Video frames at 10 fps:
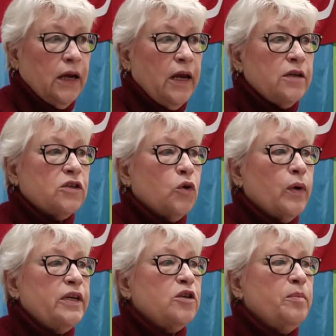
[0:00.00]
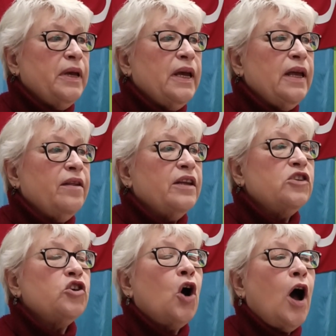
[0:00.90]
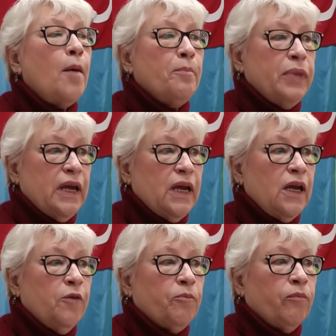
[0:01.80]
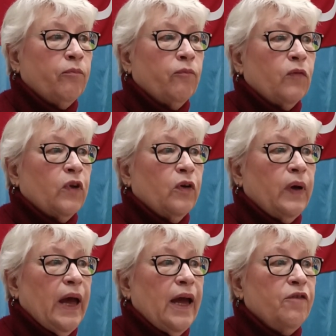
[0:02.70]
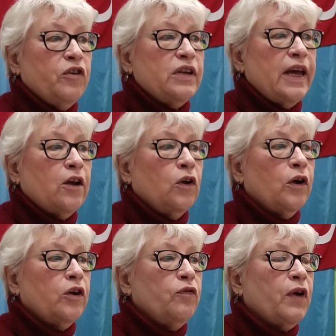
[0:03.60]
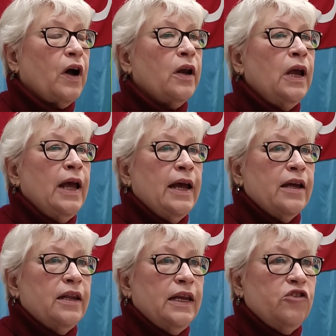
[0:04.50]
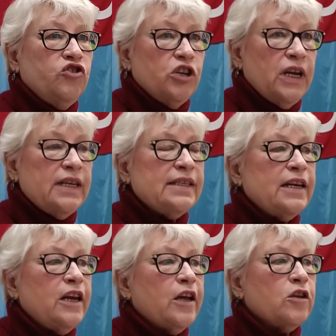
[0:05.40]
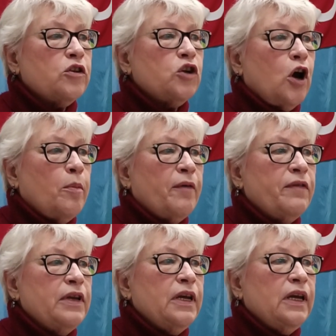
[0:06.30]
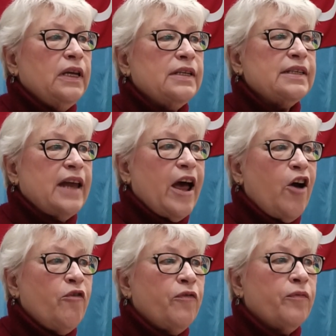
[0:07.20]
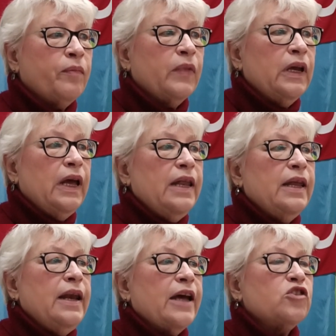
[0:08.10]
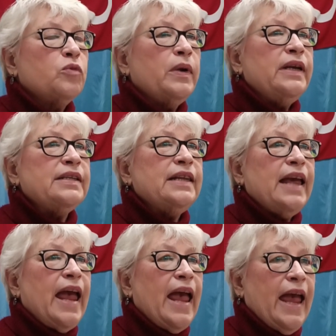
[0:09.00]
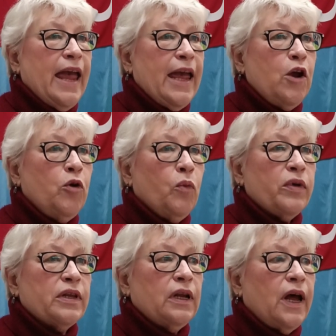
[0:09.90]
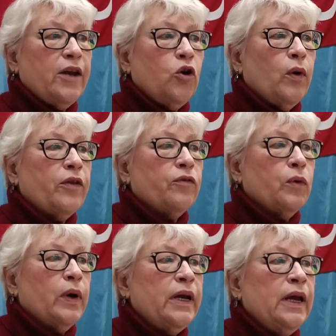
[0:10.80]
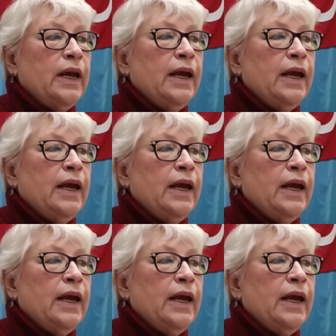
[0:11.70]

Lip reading: is going to be the top B. Okay. If you take a look, you've got the G sitting at the top of the staff. The next one is the A with the line going through it.